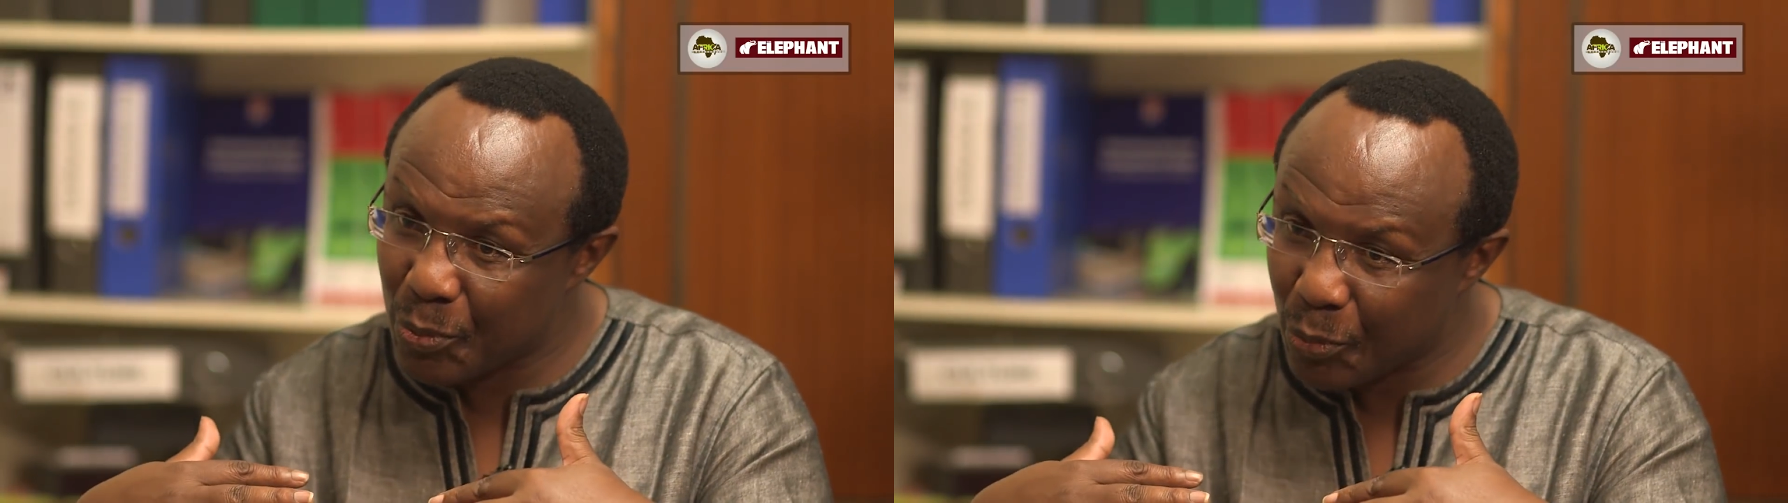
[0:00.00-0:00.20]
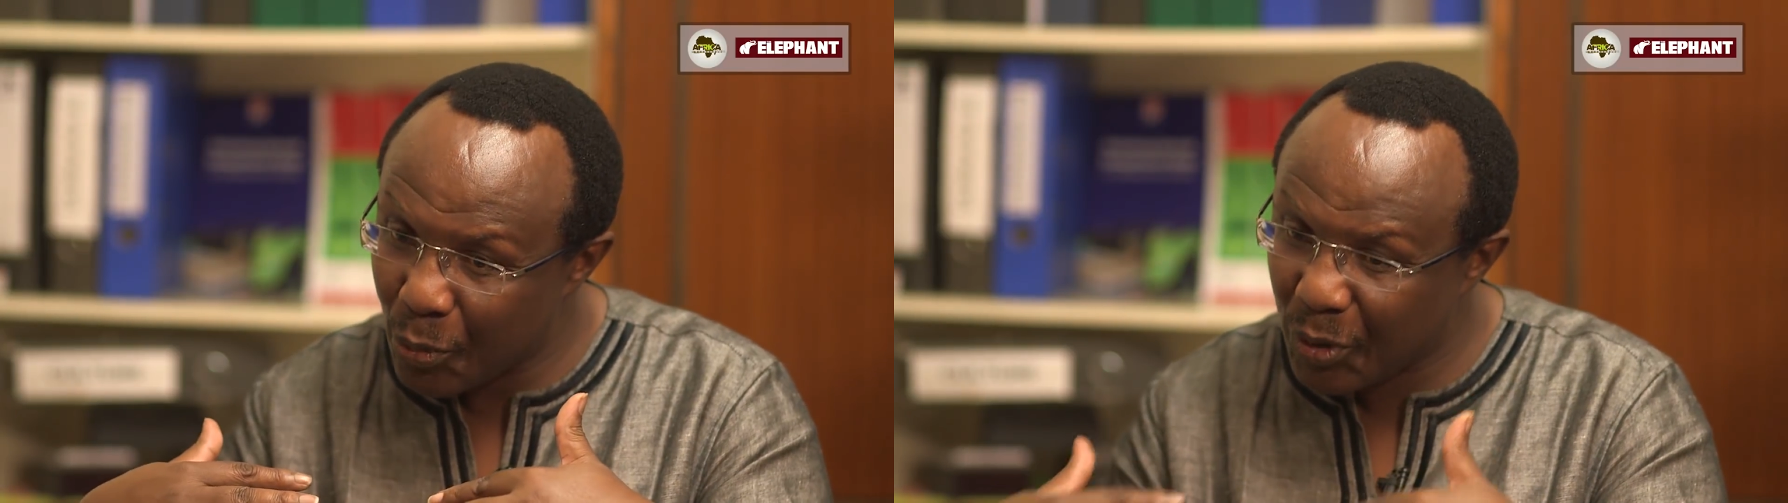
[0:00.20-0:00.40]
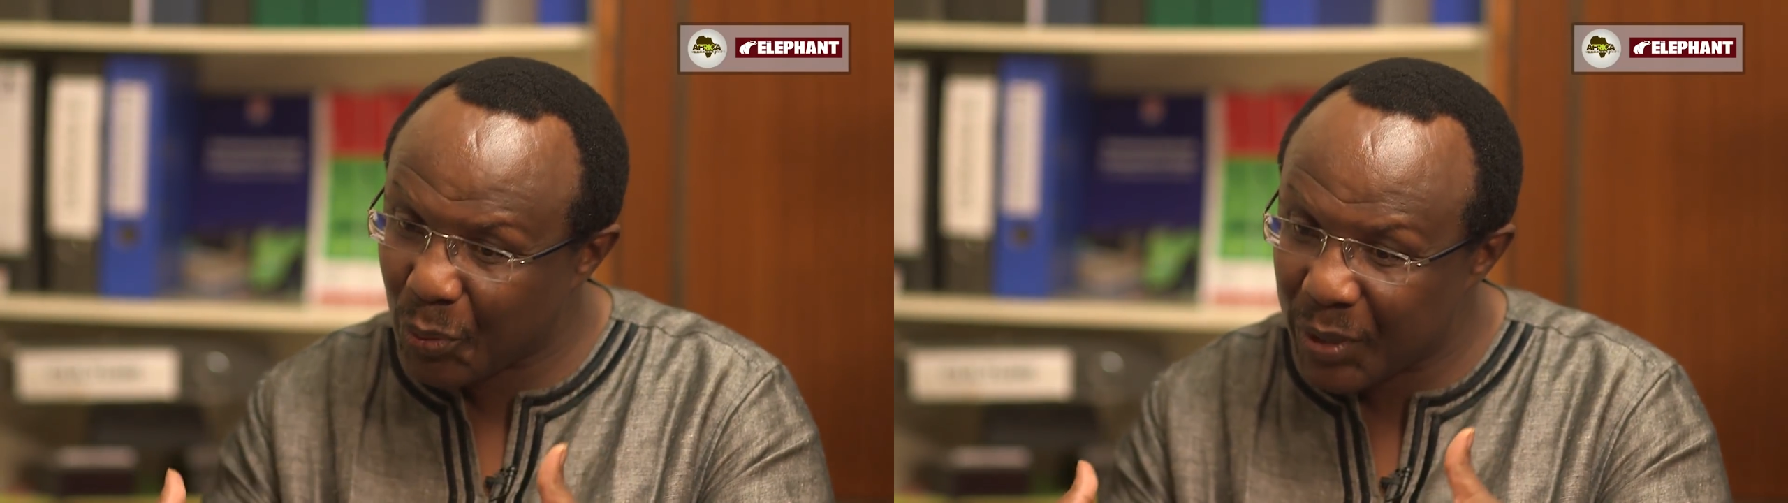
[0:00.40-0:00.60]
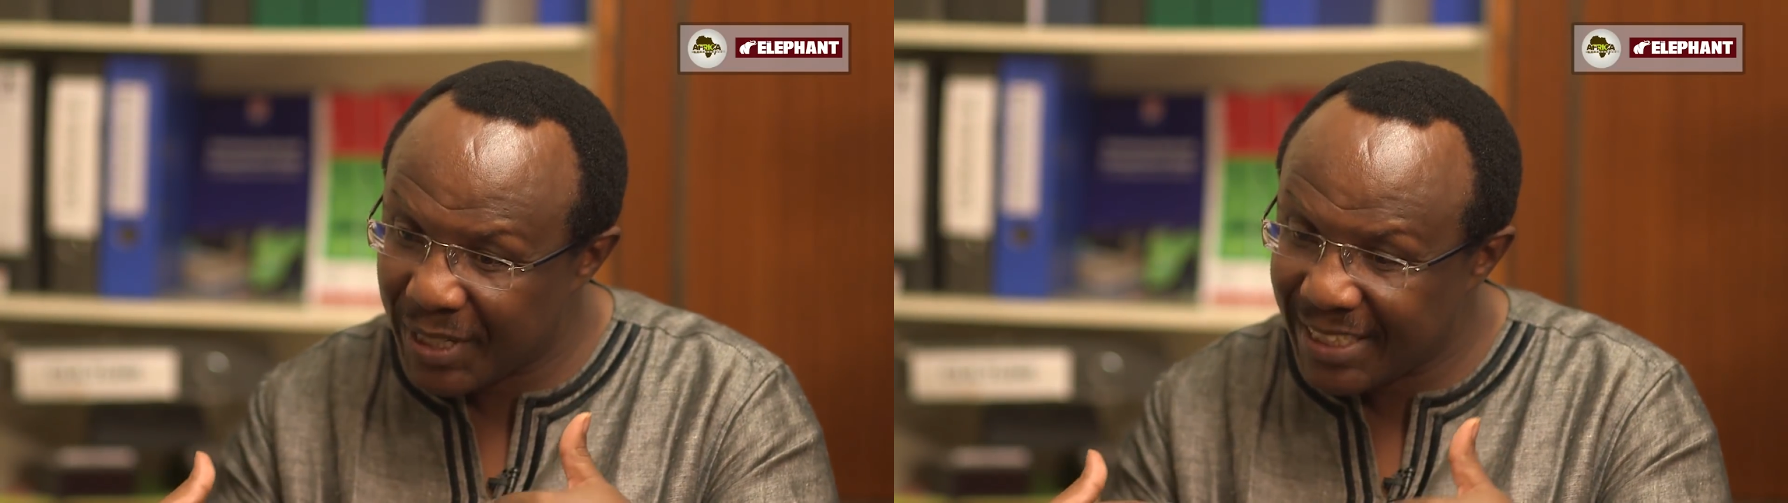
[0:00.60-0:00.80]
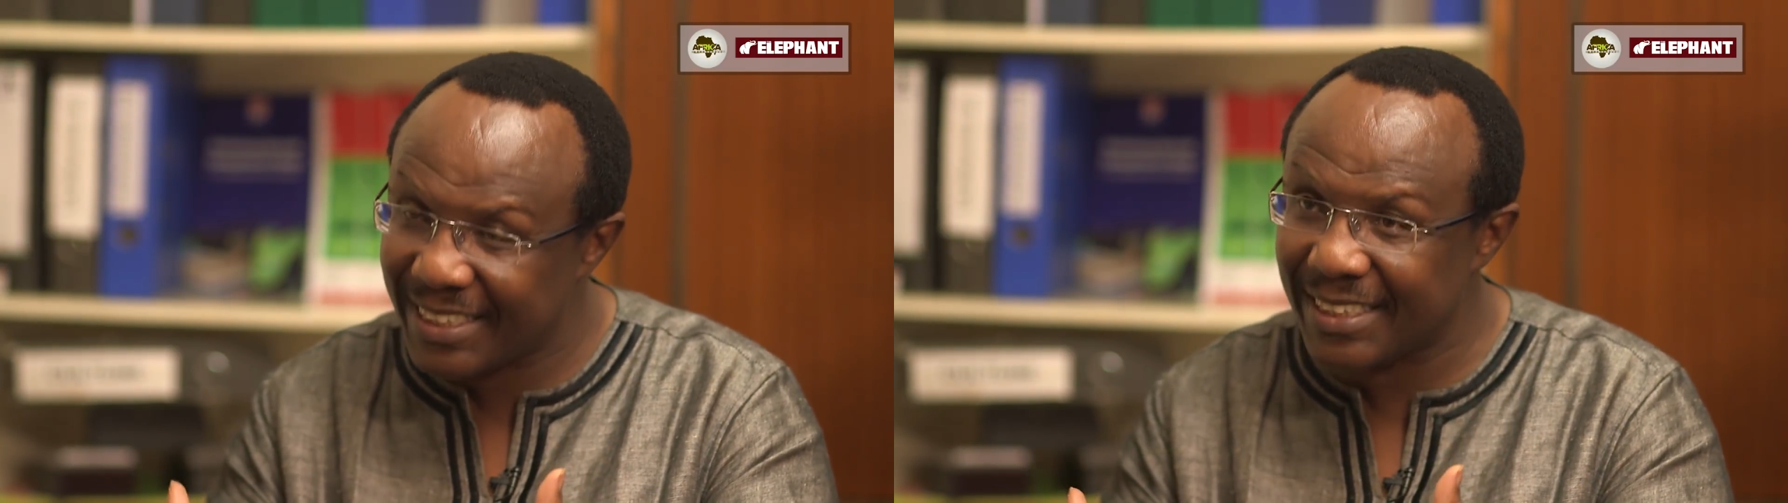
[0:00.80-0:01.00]
what we
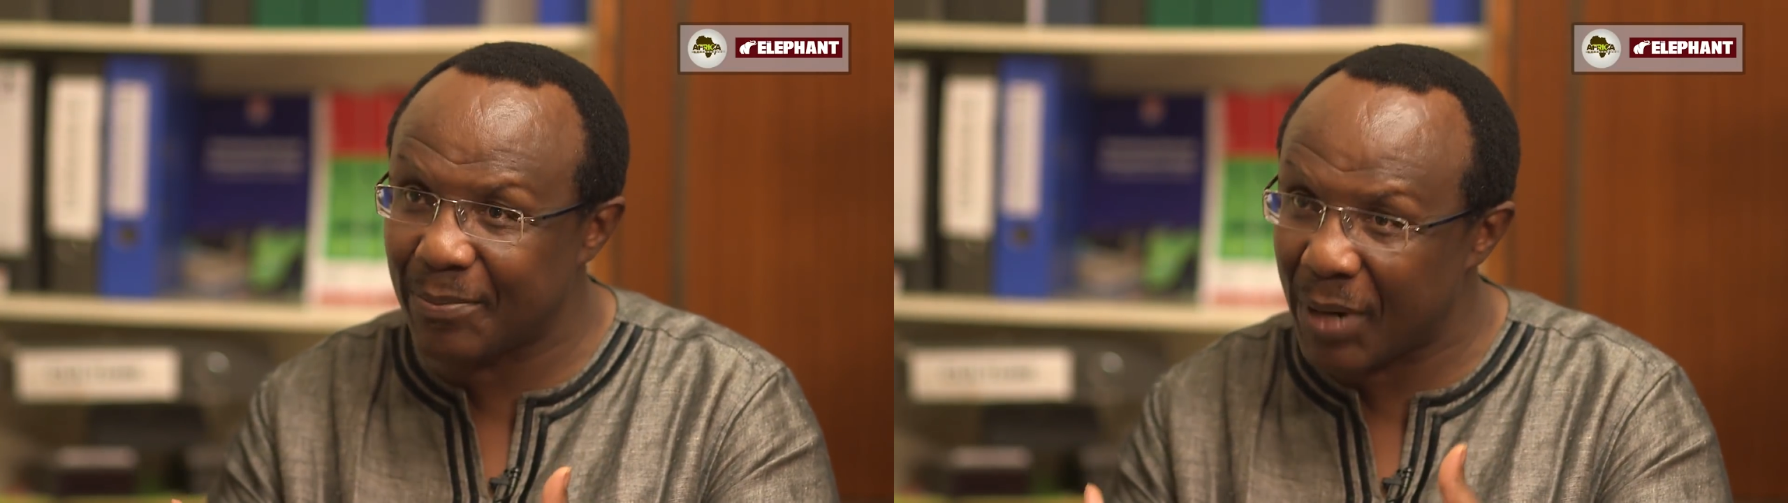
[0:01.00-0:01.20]
need, in